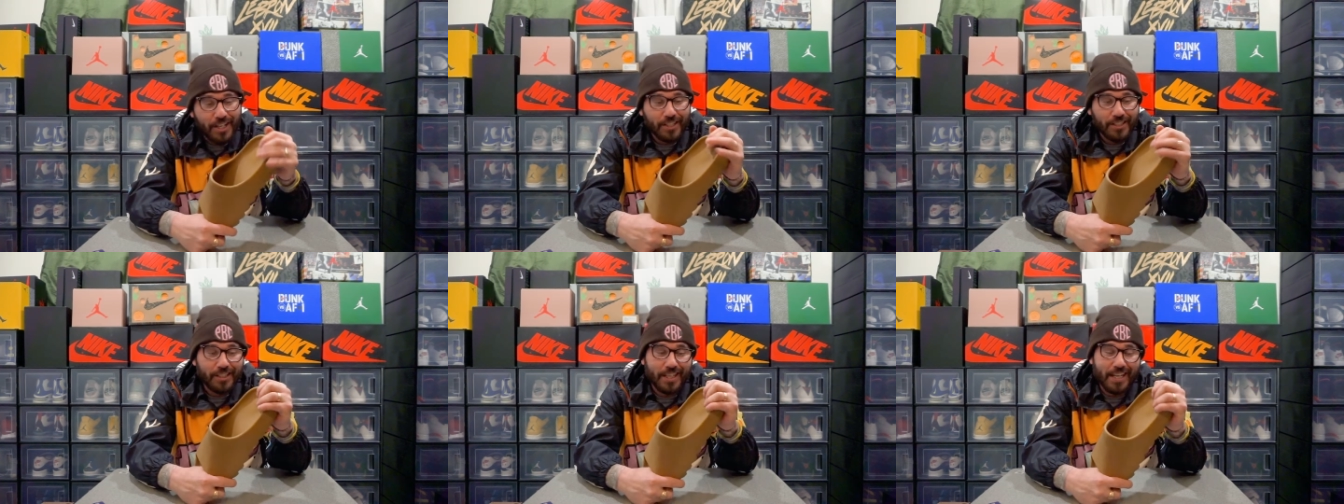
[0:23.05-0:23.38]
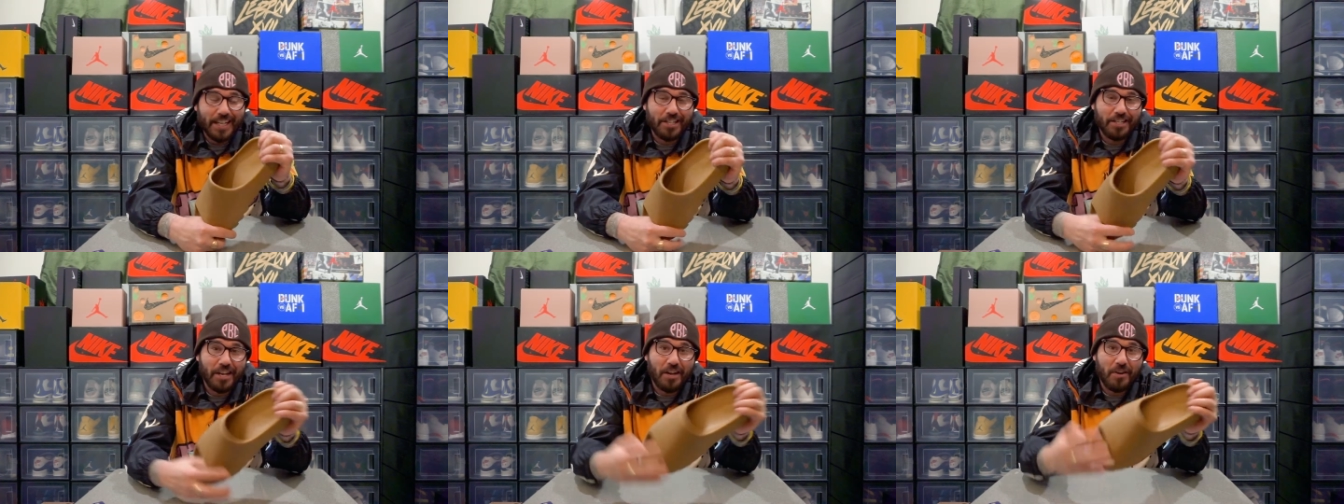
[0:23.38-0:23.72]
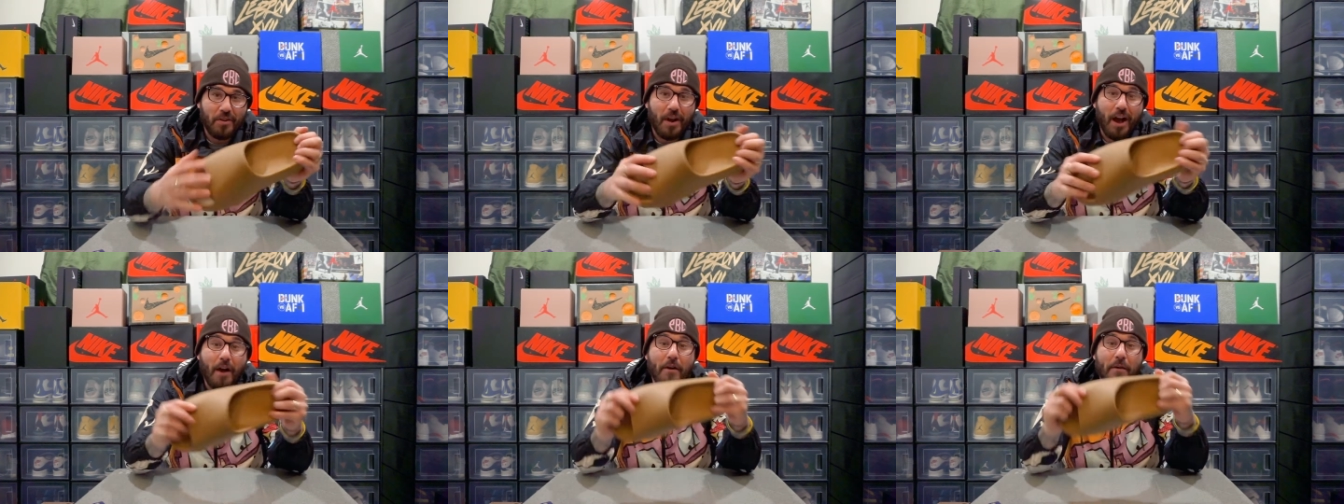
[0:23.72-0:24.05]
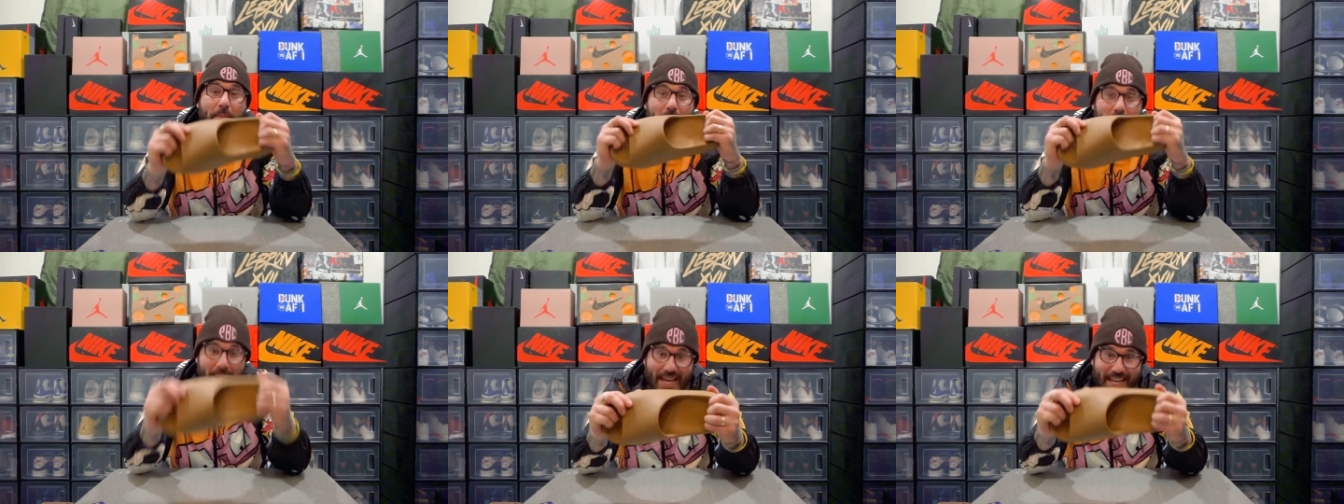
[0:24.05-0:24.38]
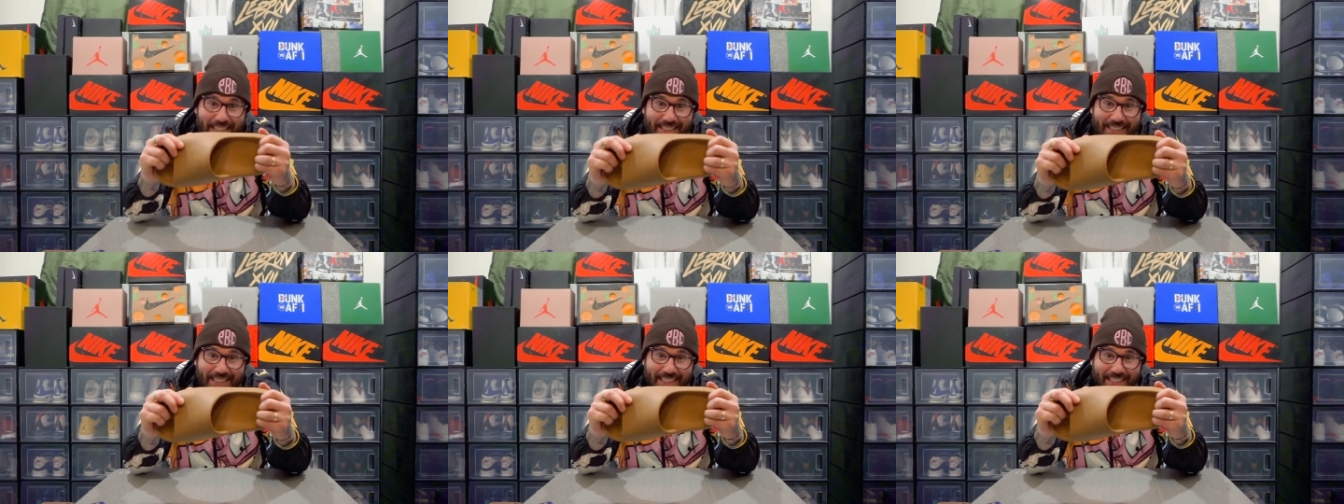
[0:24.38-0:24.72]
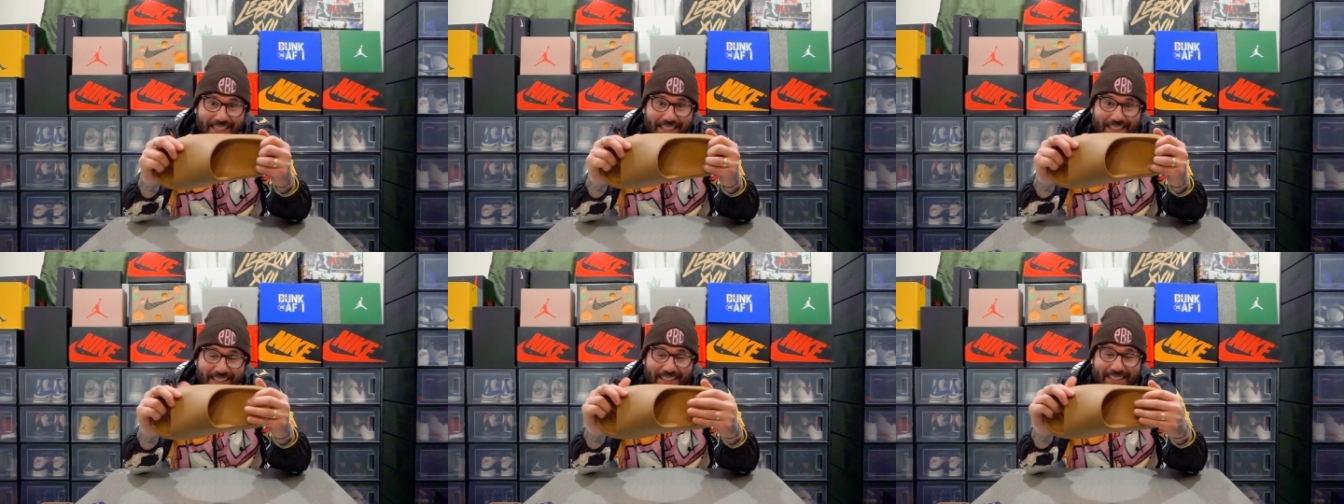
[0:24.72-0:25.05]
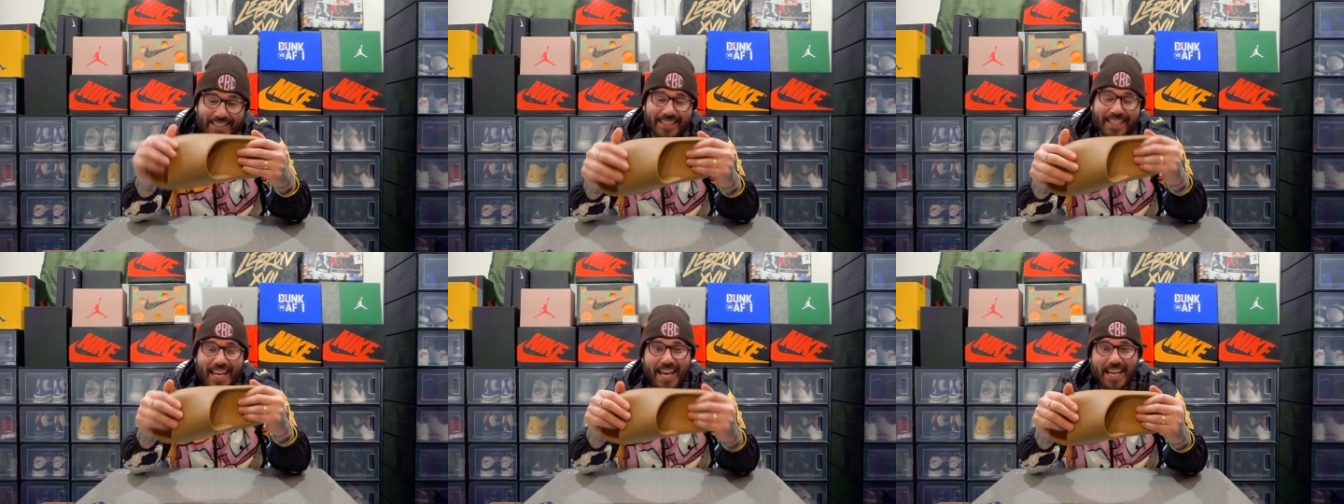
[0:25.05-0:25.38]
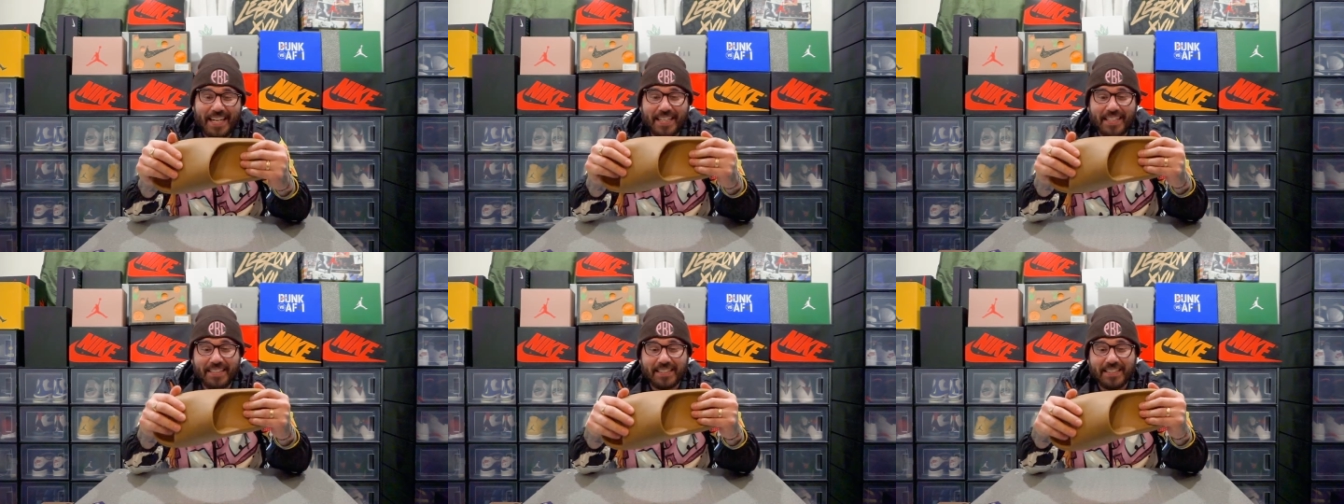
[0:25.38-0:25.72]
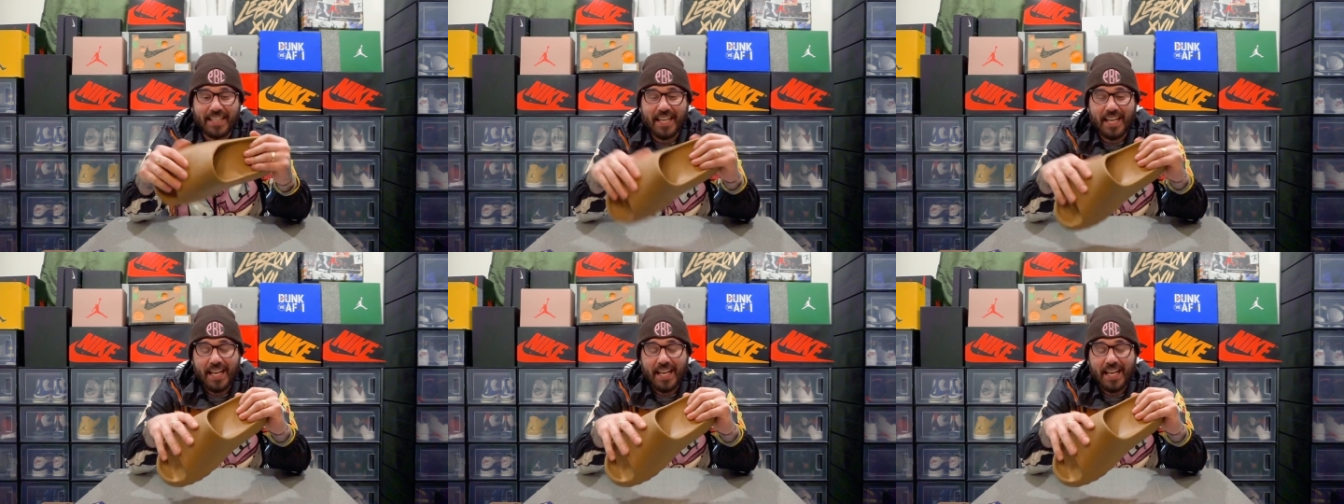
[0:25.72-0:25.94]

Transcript: to let y'all know how amazing this slide is.